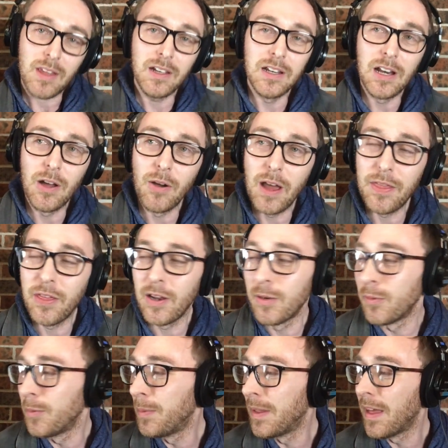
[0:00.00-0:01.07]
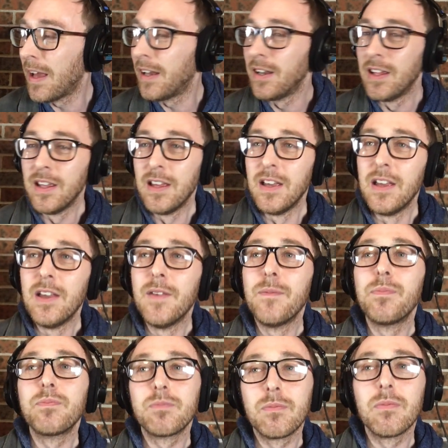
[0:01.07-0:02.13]
you know, I thought it would be that. You were hoping
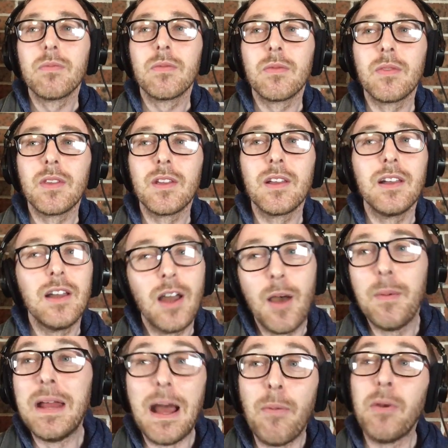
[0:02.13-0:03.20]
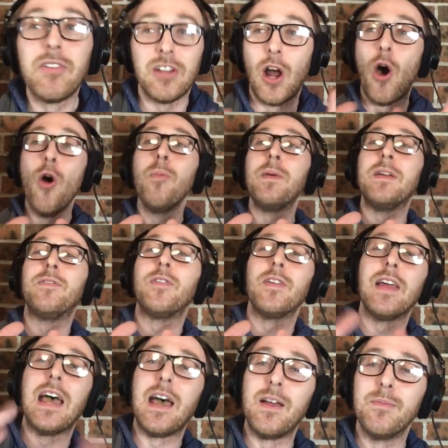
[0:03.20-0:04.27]
for bags under your eyes. I mean, I wasn't hoping
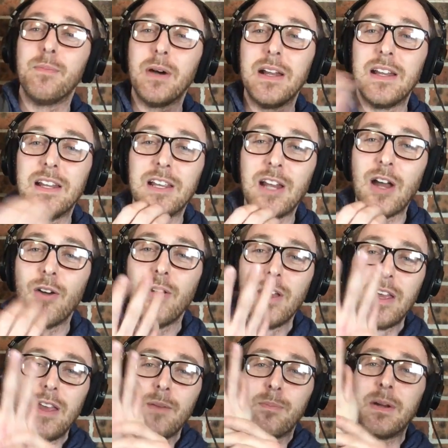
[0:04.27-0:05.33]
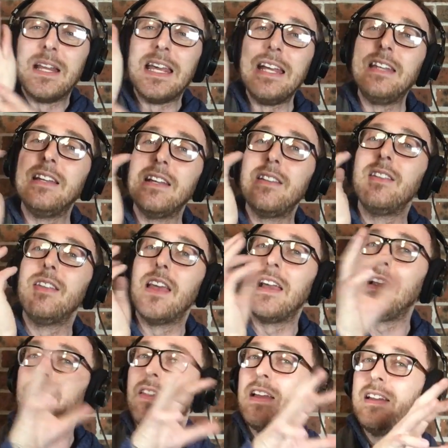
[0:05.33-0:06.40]
for that, but you know, but he did.
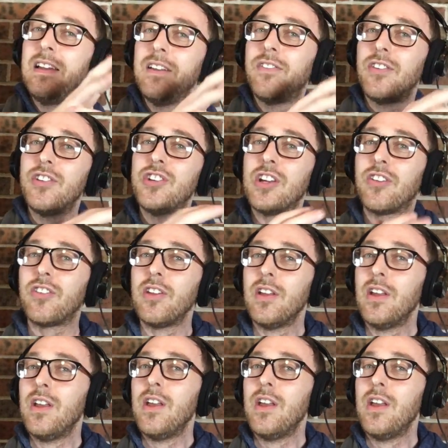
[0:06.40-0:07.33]
They they did suggest